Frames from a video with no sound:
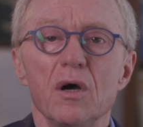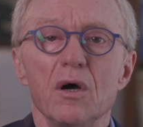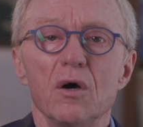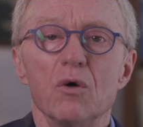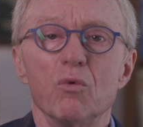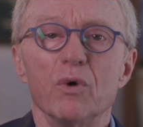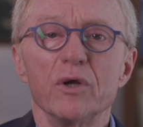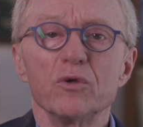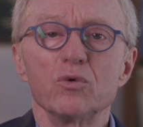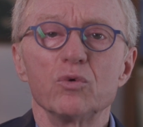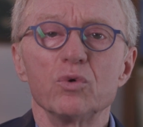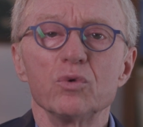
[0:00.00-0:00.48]

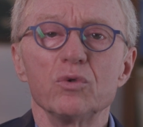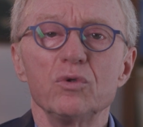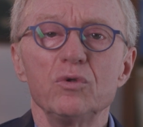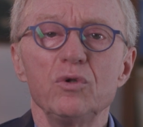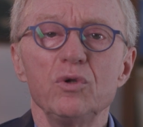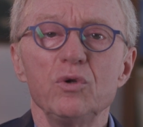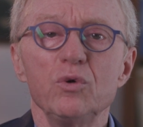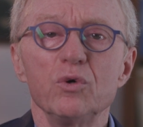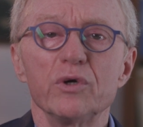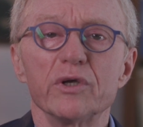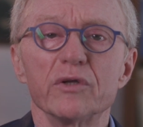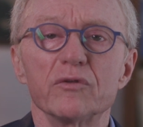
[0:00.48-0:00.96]
One could
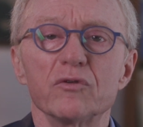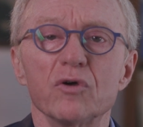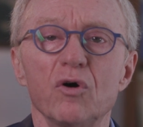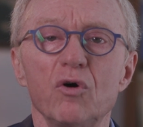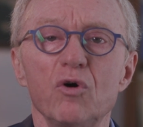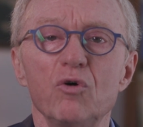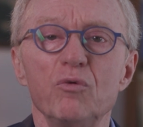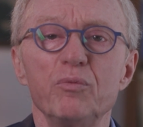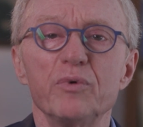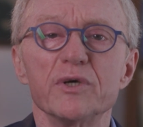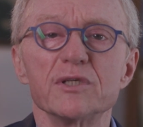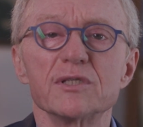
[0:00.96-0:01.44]
look at
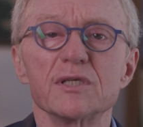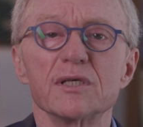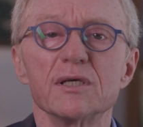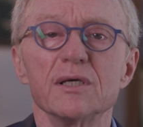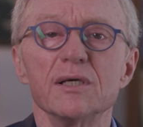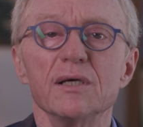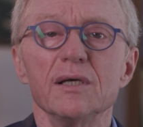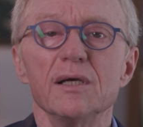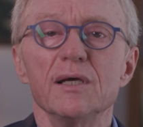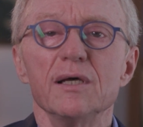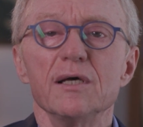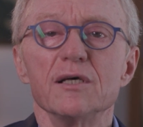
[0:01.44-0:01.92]
hope as a
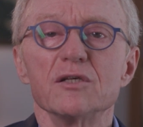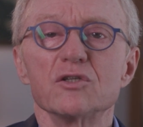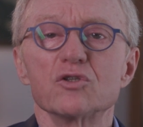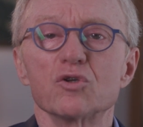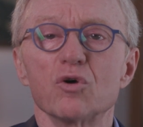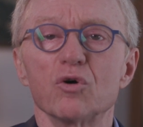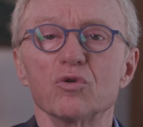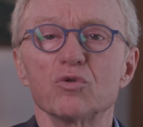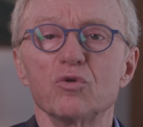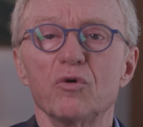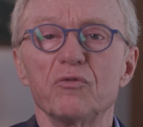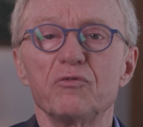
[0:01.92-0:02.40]

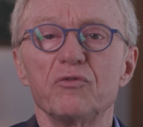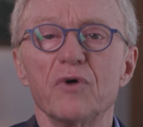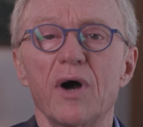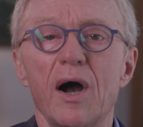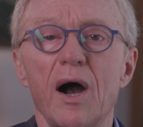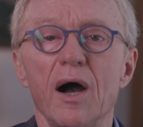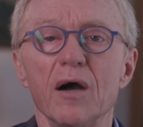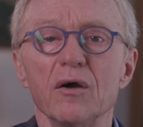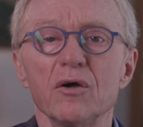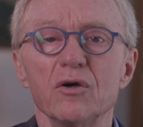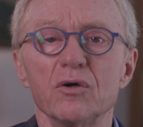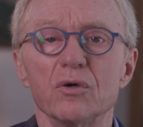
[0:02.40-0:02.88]
sort of
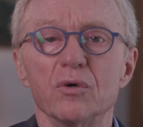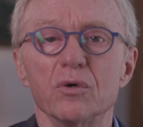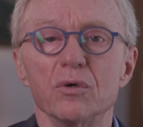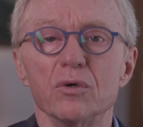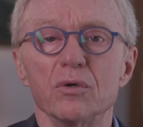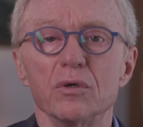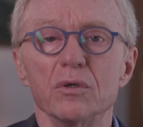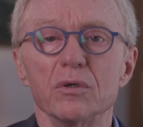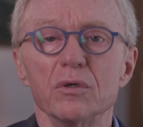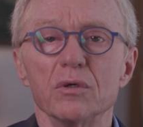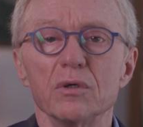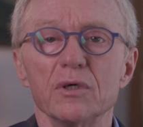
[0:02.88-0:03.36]
anchor
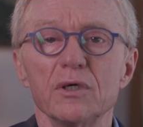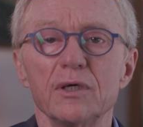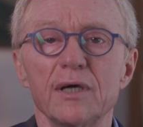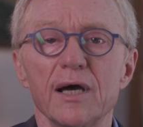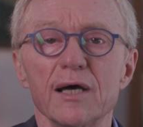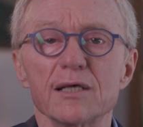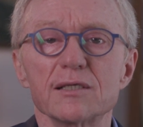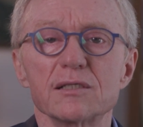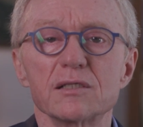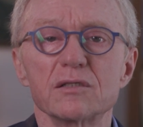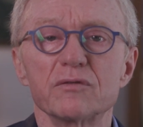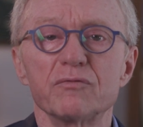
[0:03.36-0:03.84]

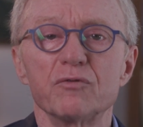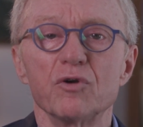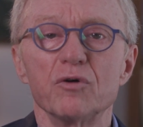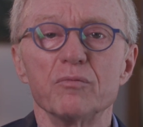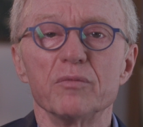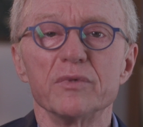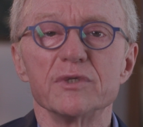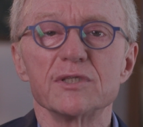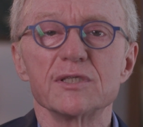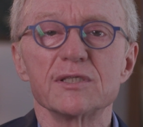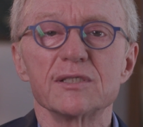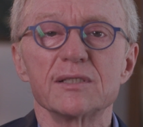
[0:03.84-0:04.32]
cast from
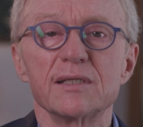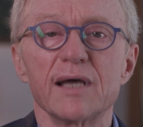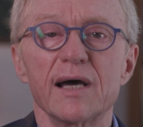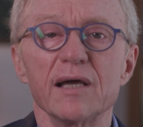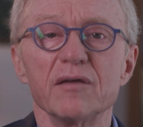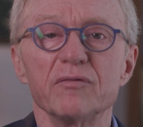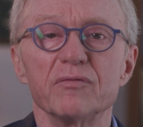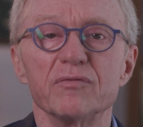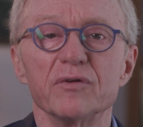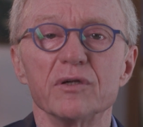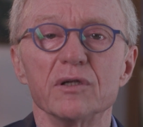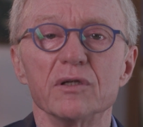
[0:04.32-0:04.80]
a
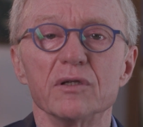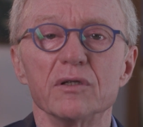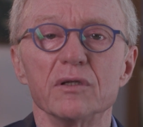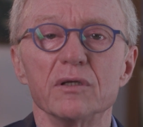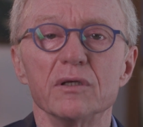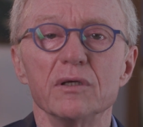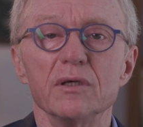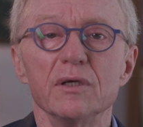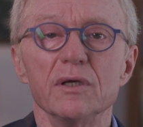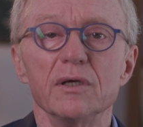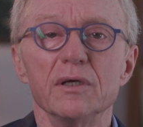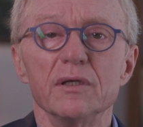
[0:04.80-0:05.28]
stifled,
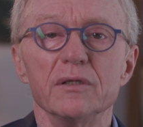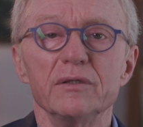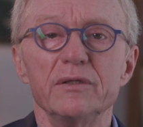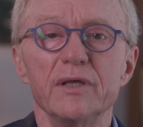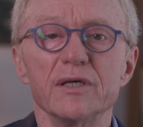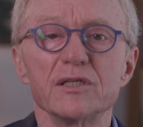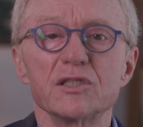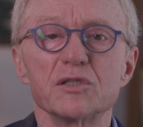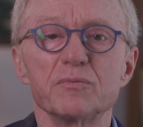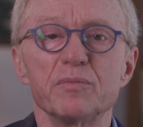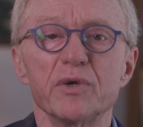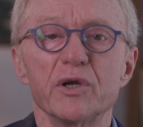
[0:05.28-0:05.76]

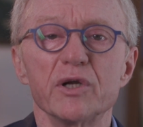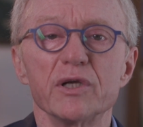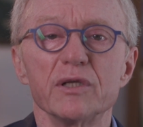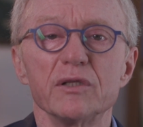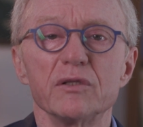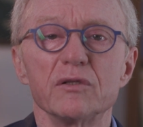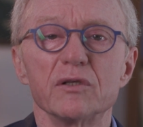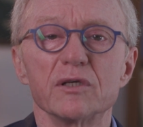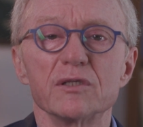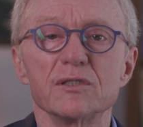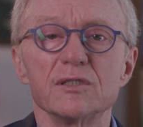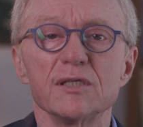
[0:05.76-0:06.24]

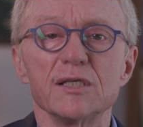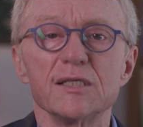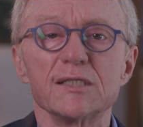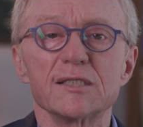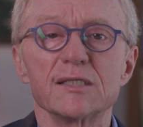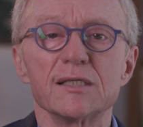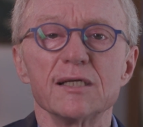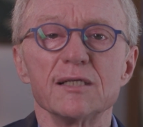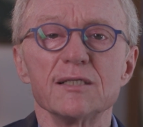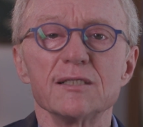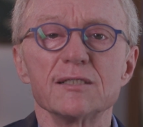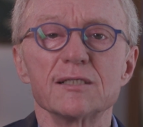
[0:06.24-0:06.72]
desperate
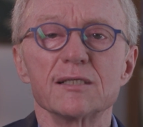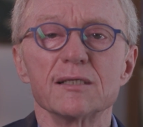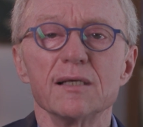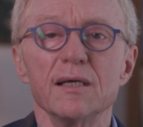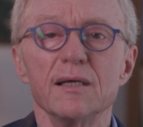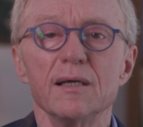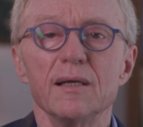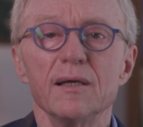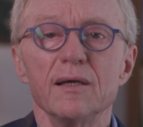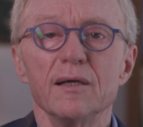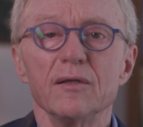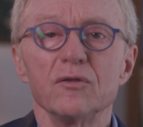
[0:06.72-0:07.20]
existence
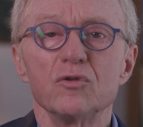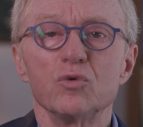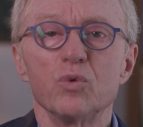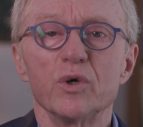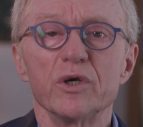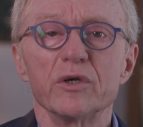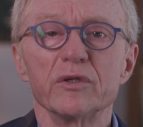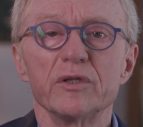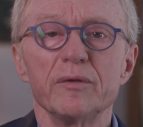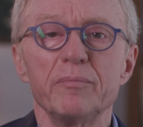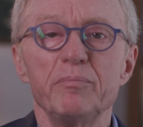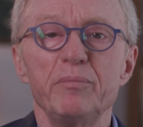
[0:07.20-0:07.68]

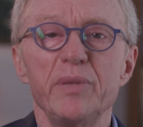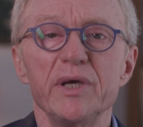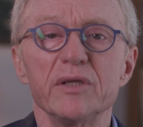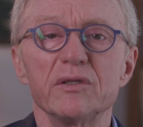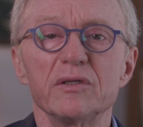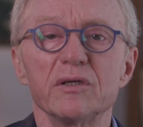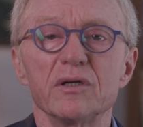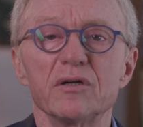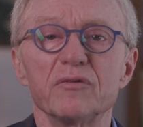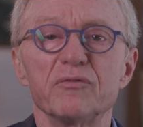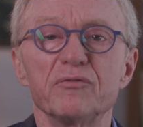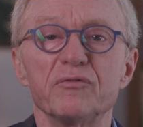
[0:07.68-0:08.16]
toward a
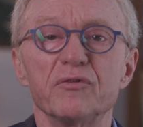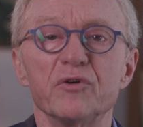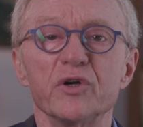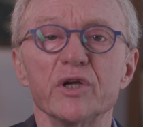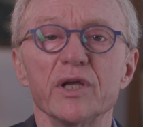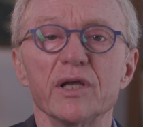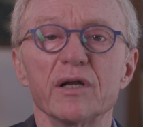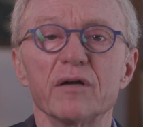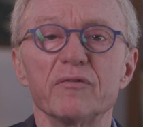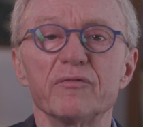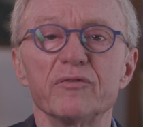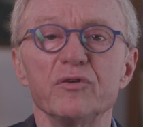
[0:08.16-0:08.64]
better,
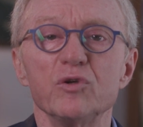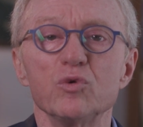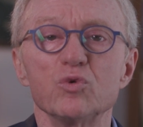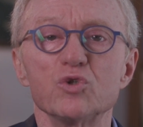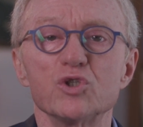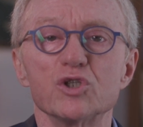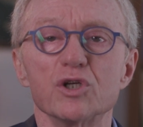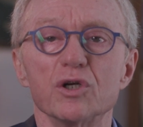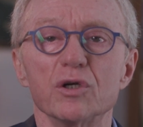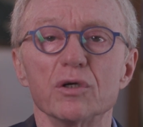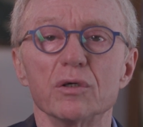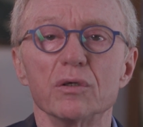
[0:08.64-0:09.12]
freer
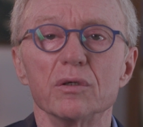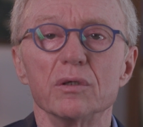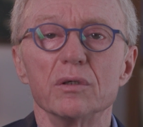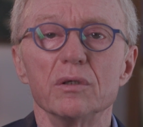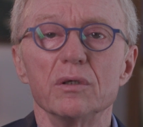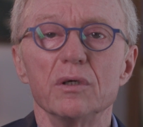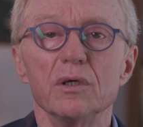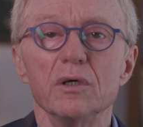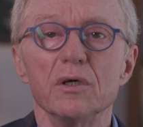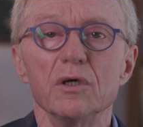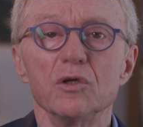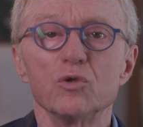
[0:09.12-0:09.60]
future,
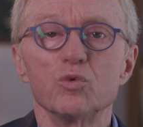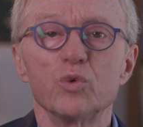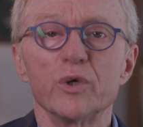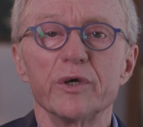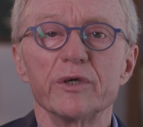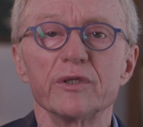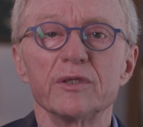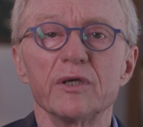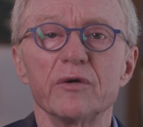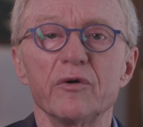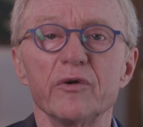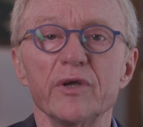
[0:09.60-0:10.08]

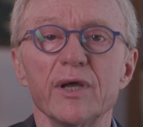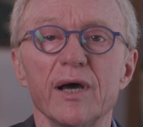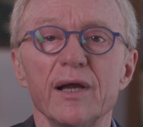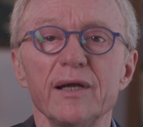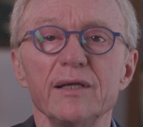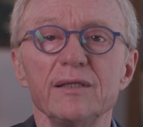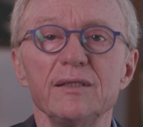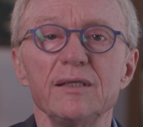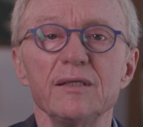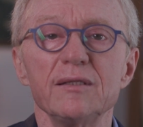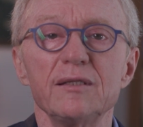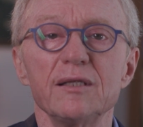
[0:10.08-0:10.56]
toward the
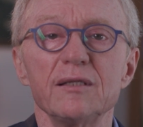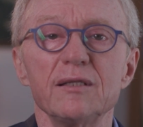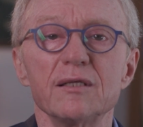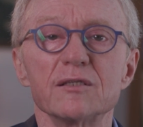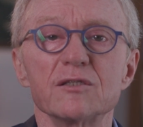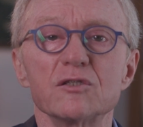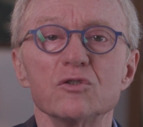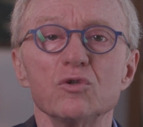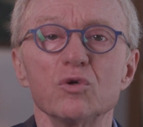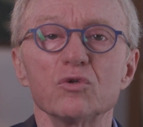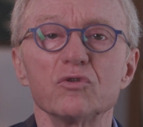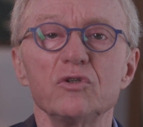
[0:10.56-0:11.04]
reality that
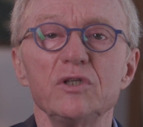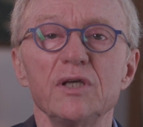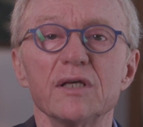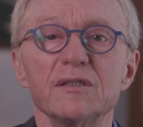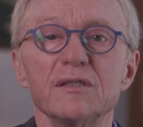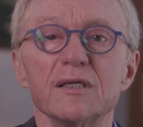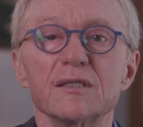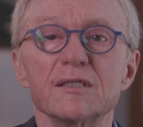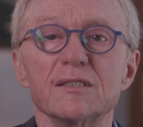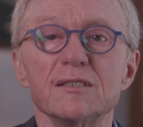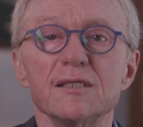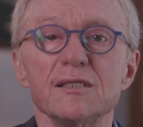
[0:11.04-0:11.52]
does not yet
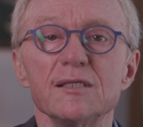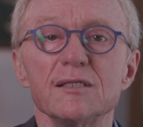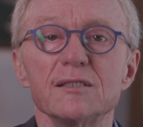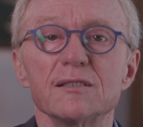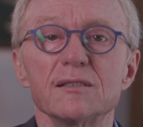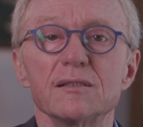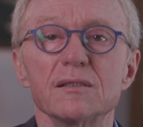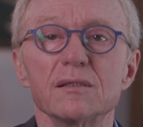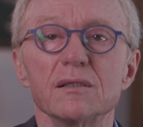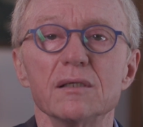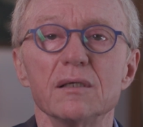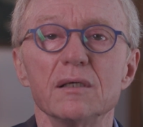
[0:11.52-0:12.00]

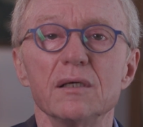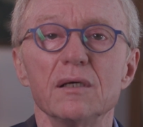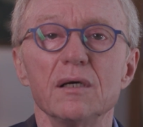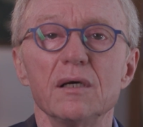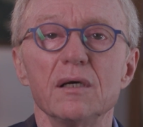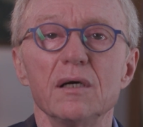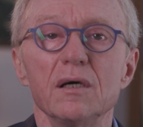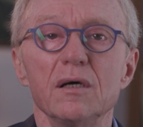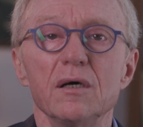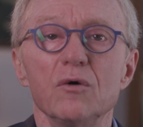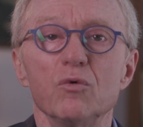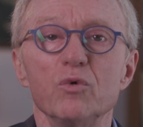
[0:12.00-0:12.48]
exist,
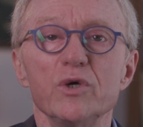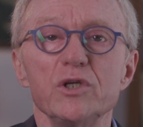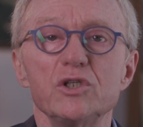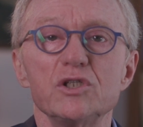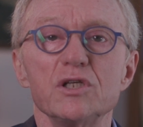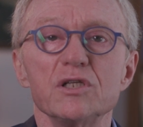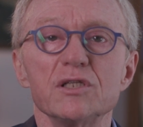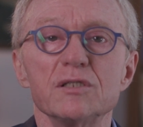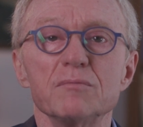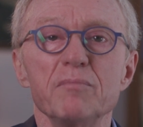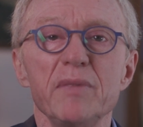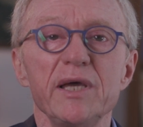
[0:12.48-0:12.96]
which
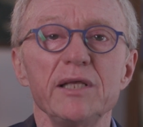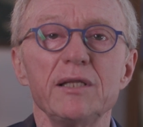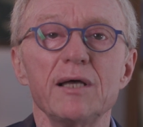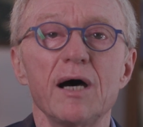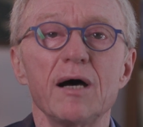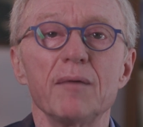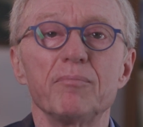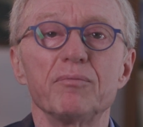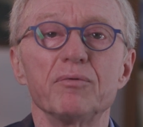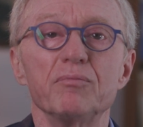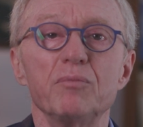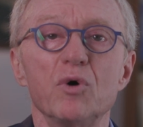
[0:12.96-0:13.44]
is made
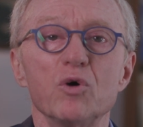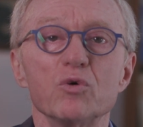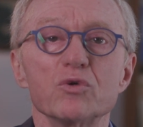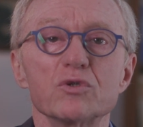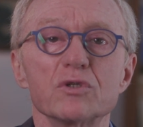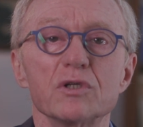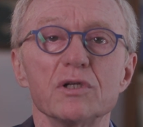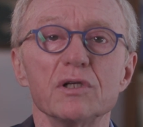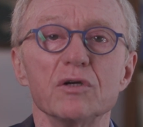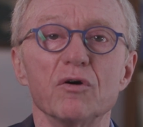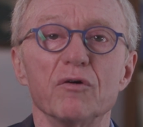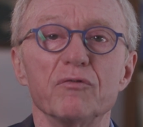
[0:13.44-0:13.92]
up
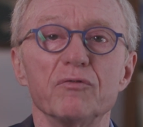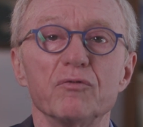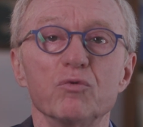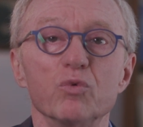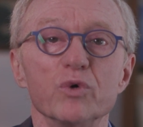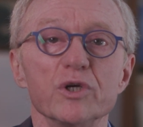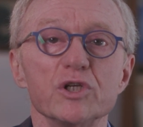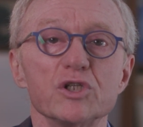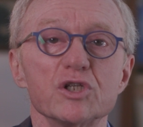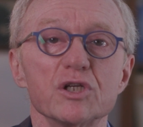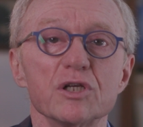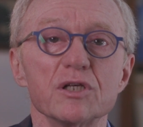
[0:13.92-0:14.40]
mostly of
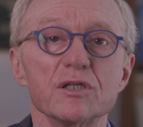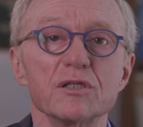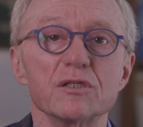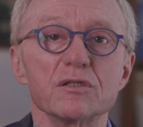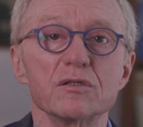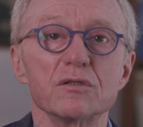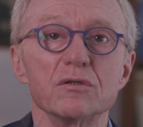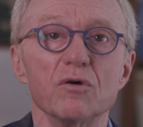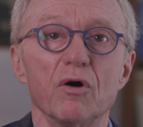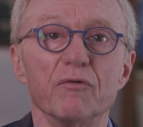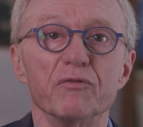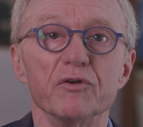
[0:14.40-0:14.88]
wishes,
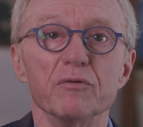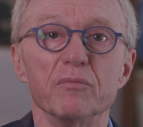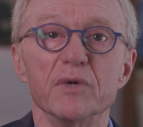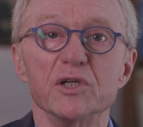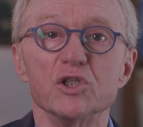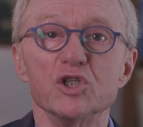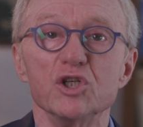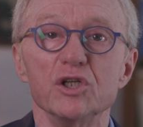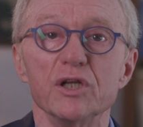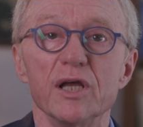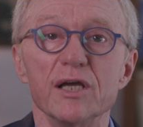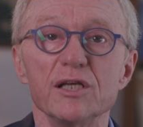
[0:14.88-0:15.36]
of
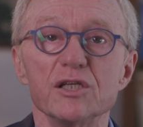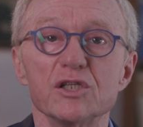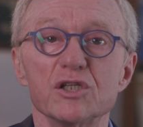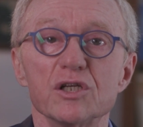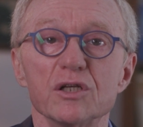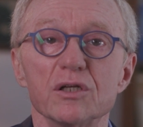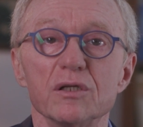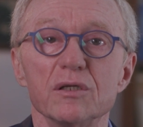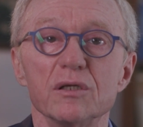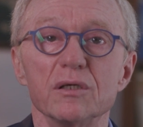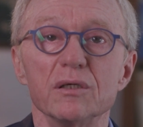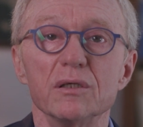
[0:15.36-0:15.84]

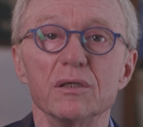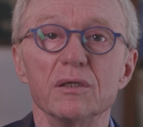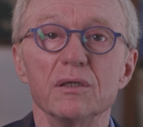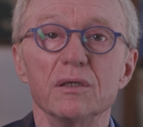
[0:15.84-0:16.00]
imagination.